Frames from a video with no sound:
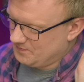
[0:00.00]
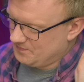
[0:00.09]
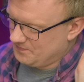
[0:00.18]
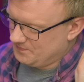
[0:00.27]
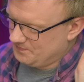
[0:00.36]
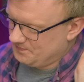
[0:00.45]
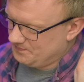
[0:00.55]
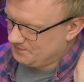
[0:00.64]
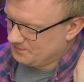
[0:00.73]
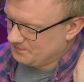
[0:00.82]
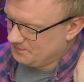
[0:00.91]

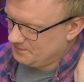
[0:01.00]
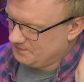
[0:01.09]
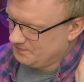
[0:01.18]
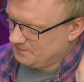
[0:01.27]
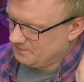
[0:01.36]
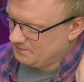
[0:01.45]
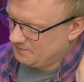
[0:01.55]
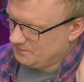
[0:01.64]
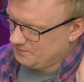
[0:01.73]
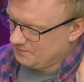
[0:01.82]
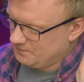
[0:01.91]

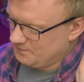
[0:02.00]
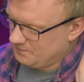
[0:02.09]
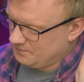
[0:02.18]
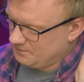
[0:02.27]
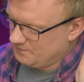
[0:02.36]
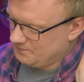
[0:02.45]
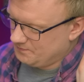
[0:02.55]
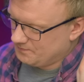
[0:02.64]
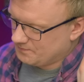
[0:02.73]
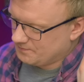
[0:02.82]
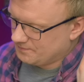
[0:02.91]

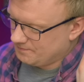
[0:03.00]
(silent)